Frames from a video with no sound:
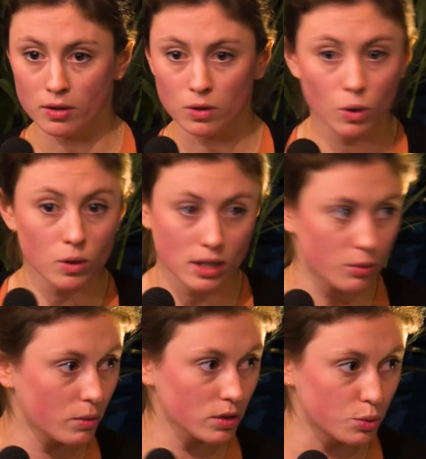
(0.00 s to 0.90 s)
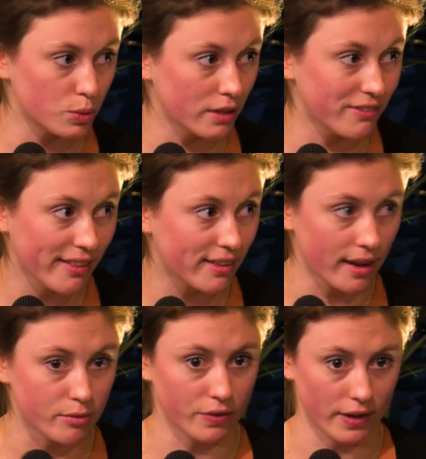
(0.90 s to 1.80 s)
Know that we want to reinvent
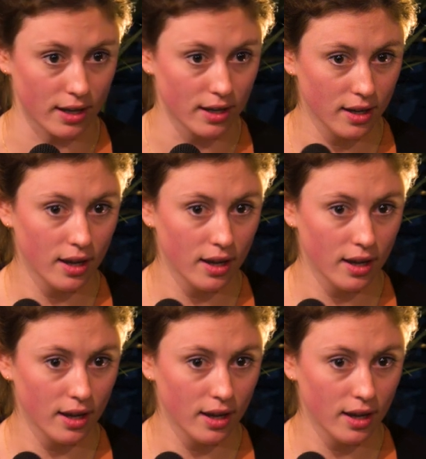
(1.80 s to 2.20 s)
everything.